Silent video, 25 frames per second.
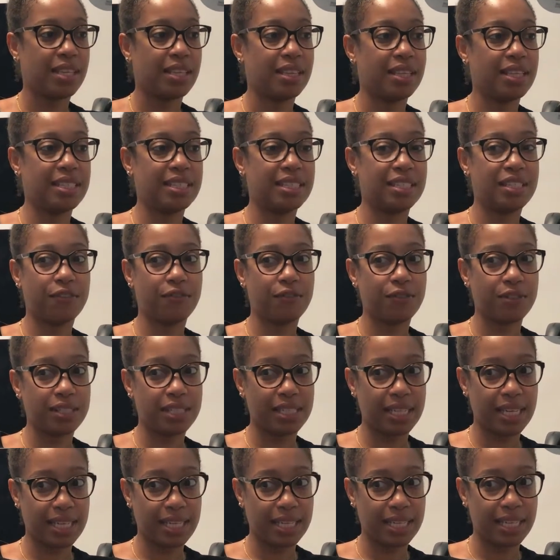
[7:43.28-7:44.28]
these different
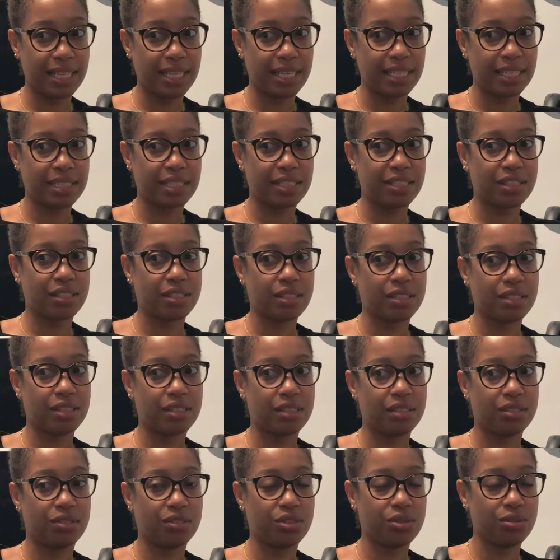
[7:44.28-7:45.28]
techniques
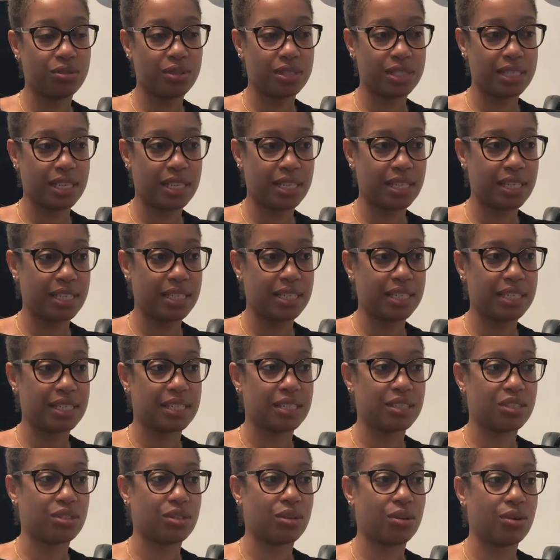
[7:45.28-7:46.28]
to do studies.
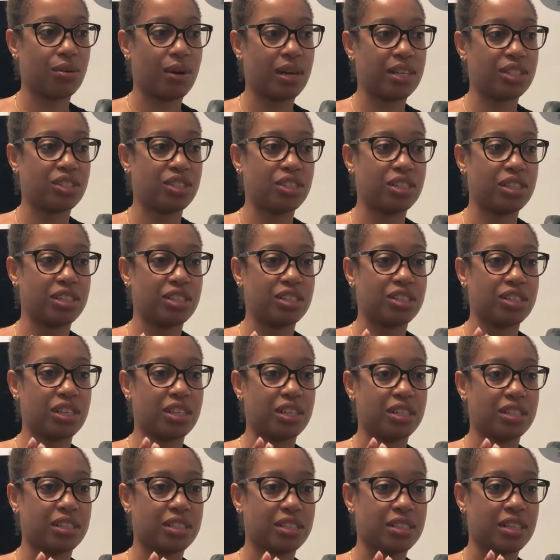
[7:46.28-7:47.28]
And so I shouldn't
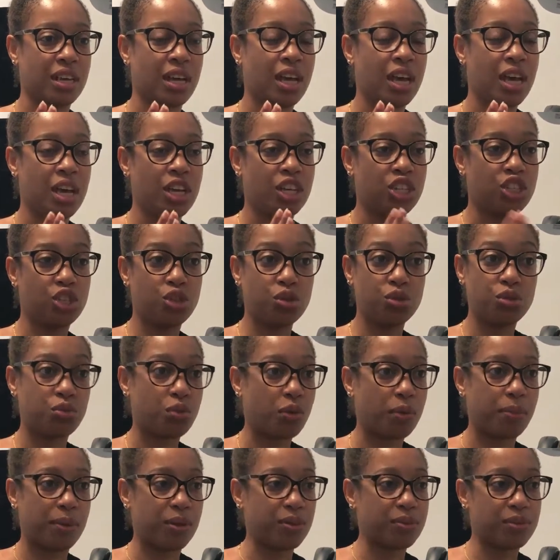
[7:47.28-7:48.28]
just choose
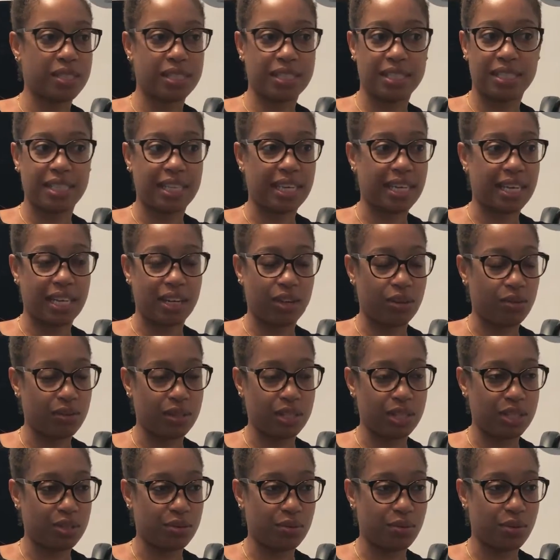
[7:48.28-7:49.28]
remote sensing and
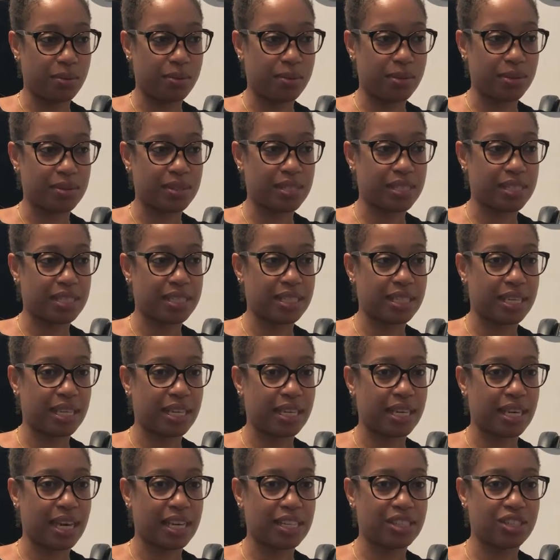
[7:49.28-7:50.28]
only do remote
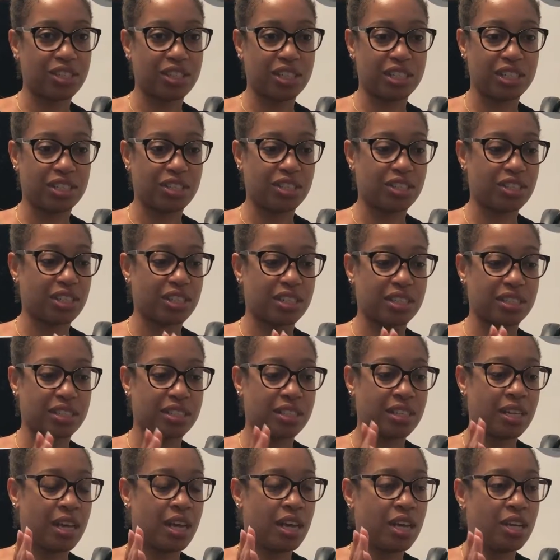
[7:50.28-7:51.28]
sensing. I shouldn't
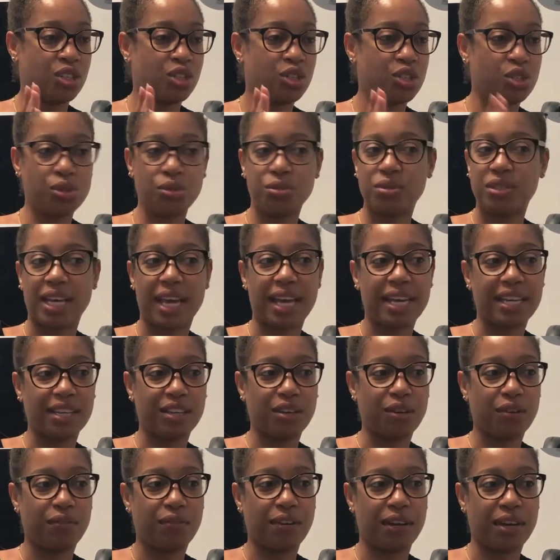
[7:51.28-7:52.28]
just choose eddy
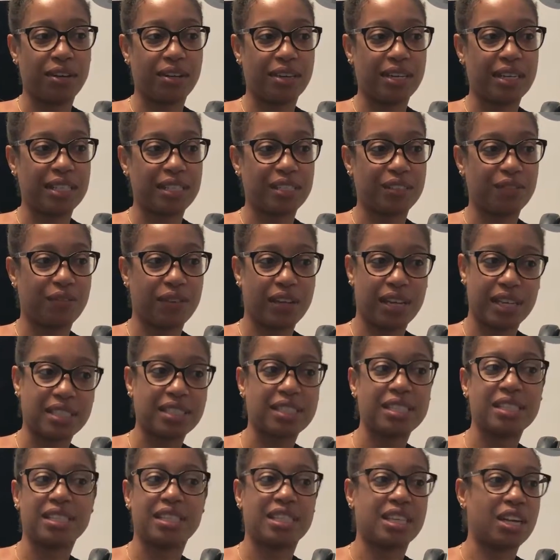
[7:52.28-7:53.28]
covariance
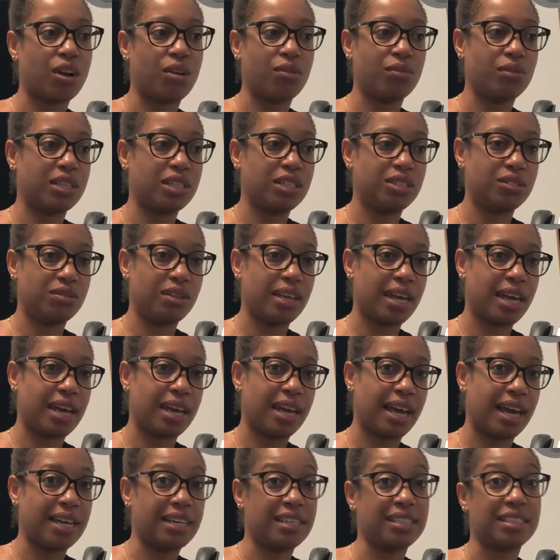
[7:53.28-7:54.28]
fluxes and only do
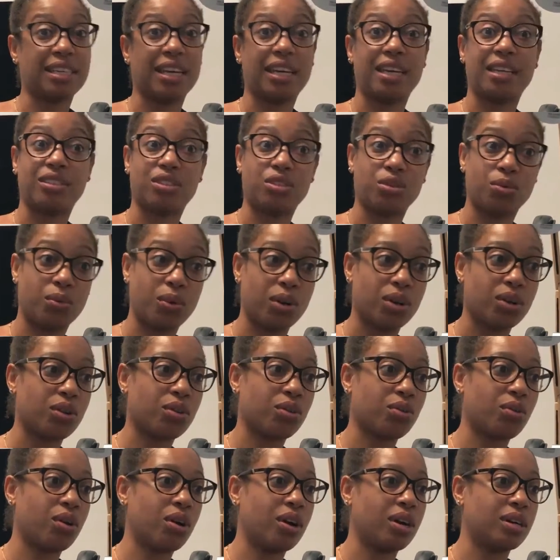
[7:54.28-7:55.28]
that. I decided to work
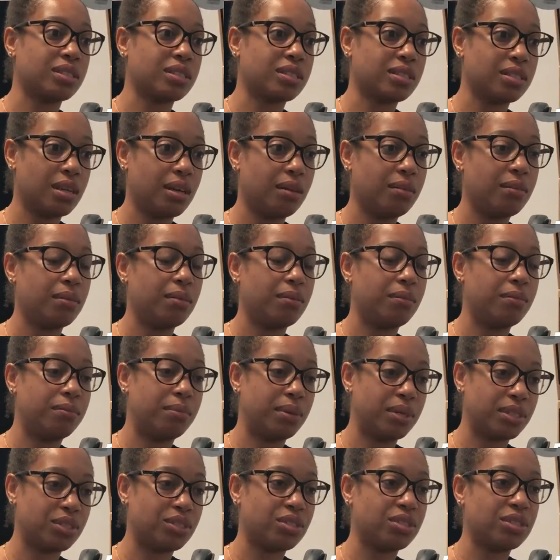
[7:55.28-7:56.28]
across a
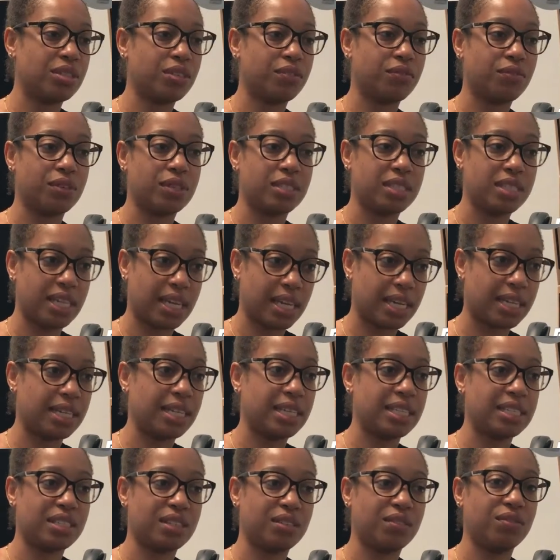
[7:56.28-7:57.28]
bunch of different
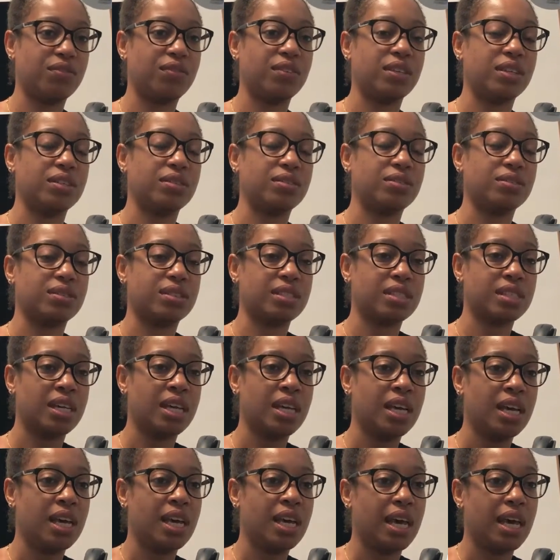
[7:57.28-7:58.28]
techniques and fields.
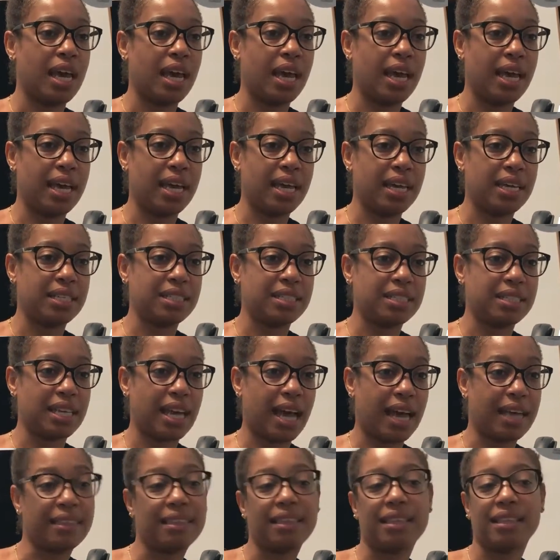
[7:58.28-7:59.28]
And
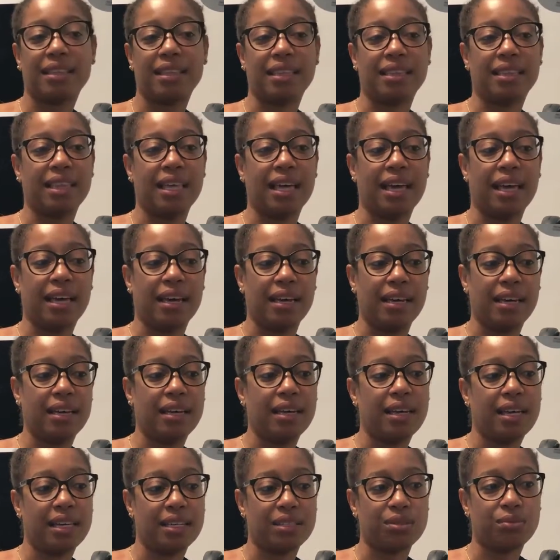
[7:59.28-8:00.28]
I think that that
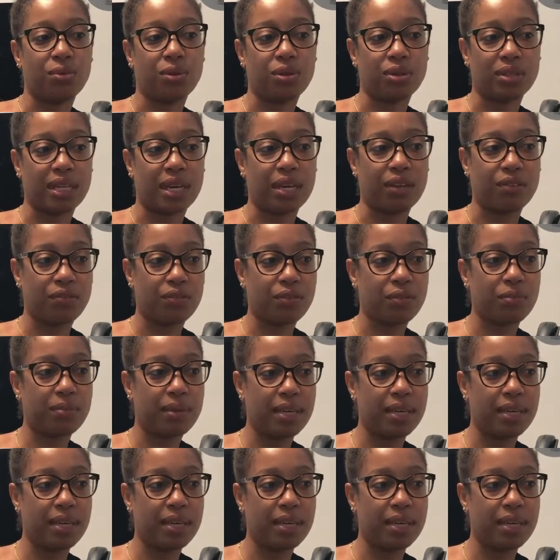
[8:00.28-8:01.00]
has worked out for